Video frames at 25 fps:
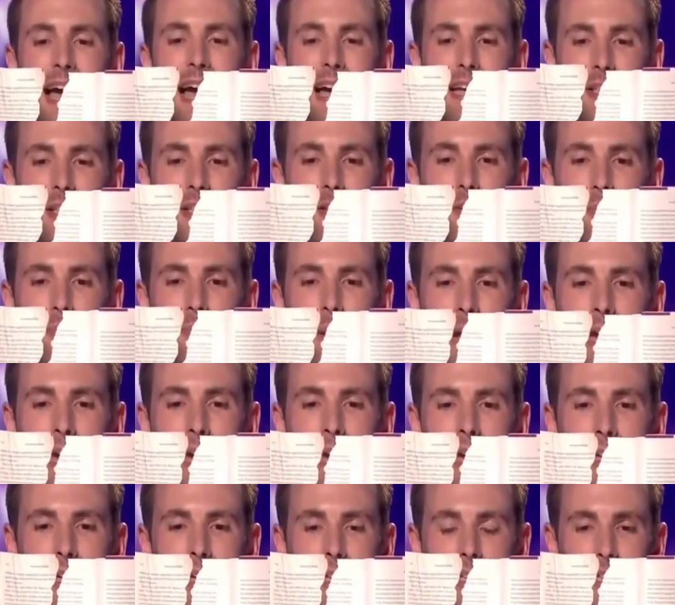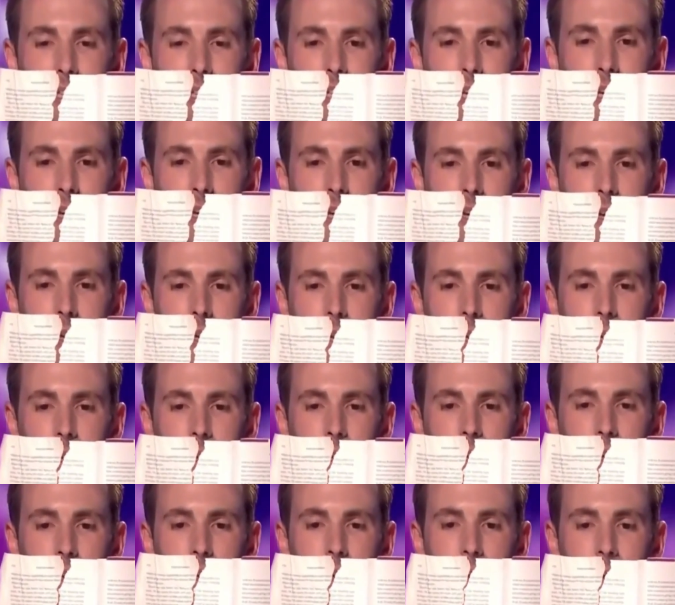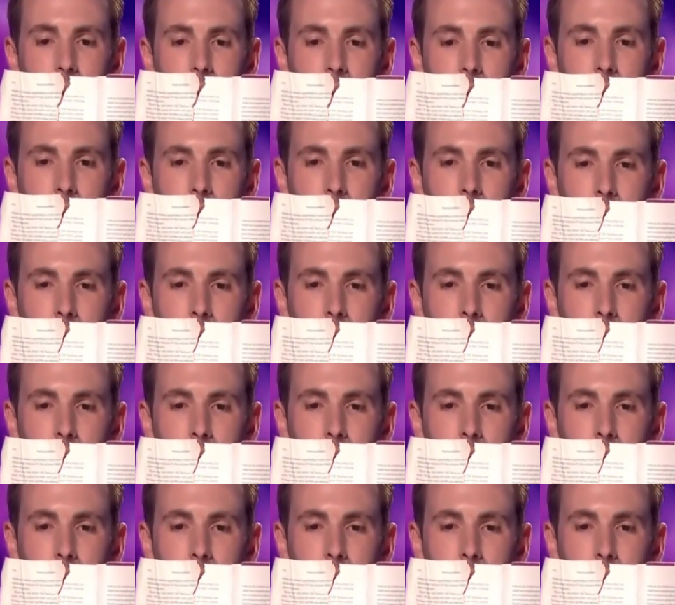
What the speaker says: we all know the reason why the page fit perfectly to